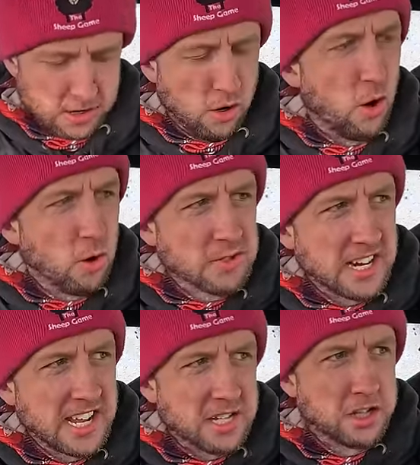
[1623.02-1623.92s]
you know, older
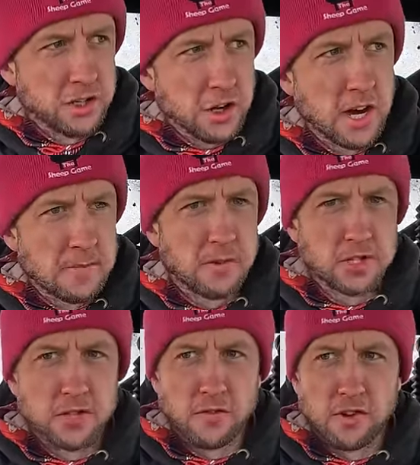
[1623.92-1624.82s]
age ewe had
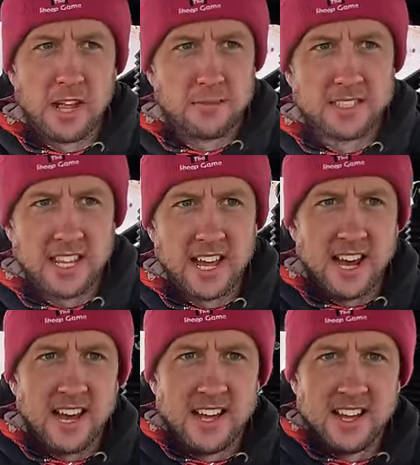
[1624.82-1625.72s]
produced four lambs like that,